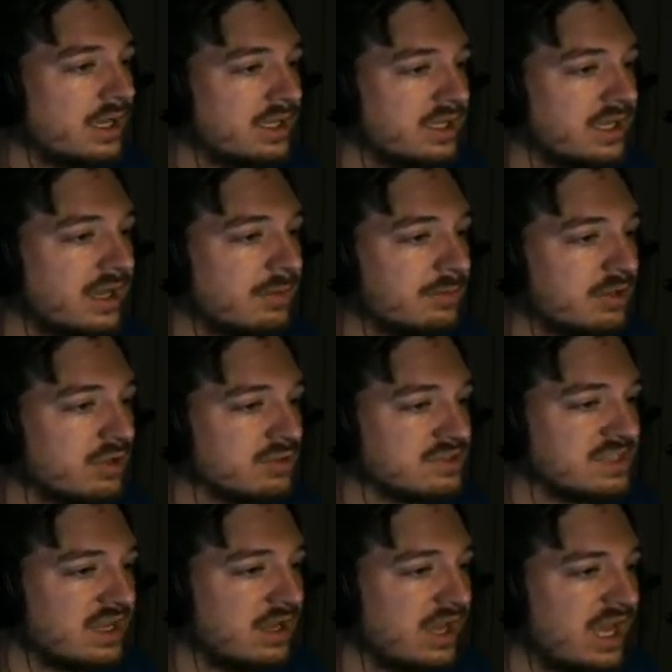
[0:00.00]
yep, go south.
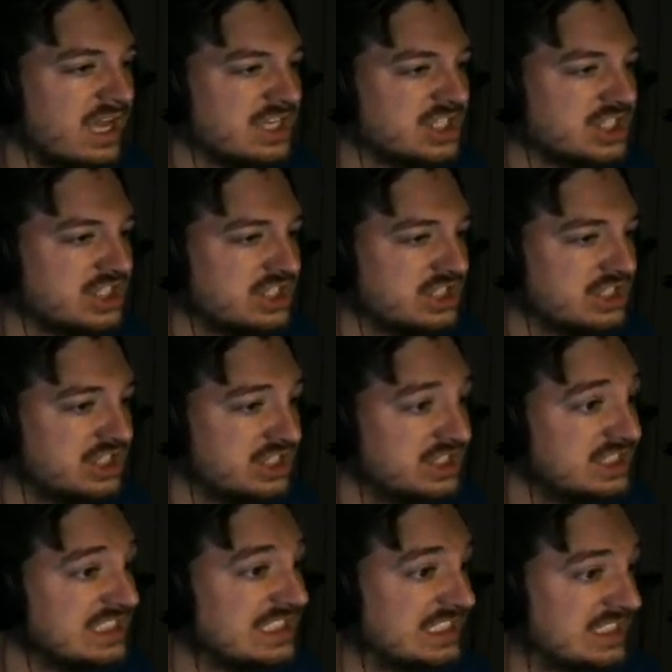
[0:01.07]
Hey, shut
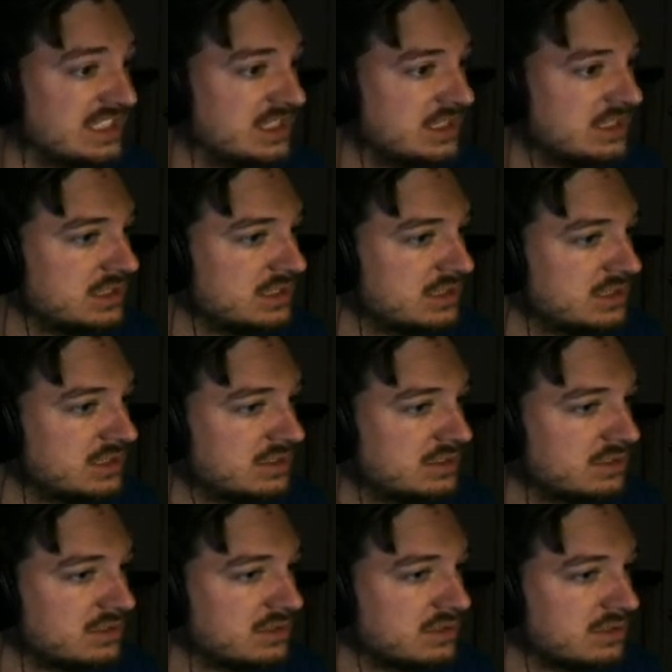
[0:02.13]
it!
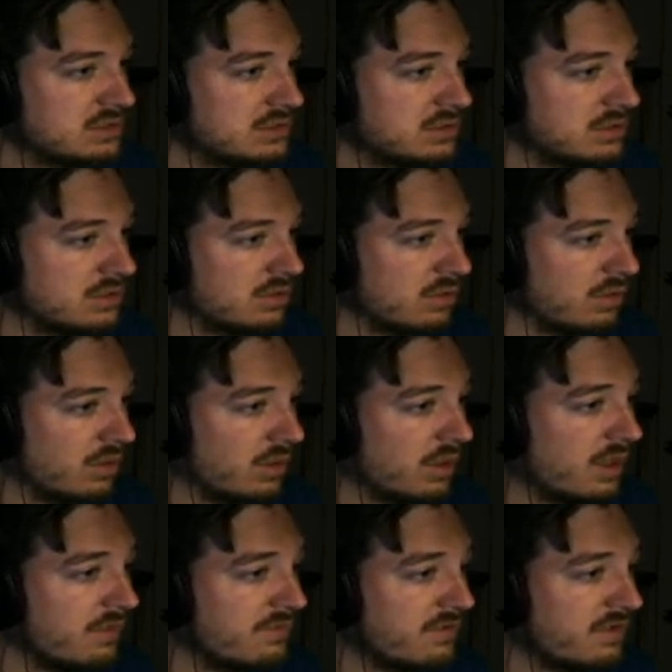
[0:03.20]
Go to the
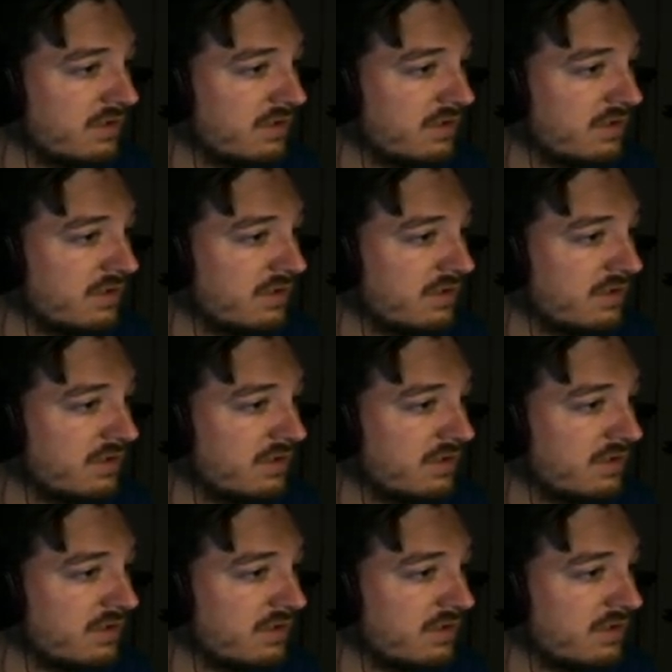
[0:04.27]
left.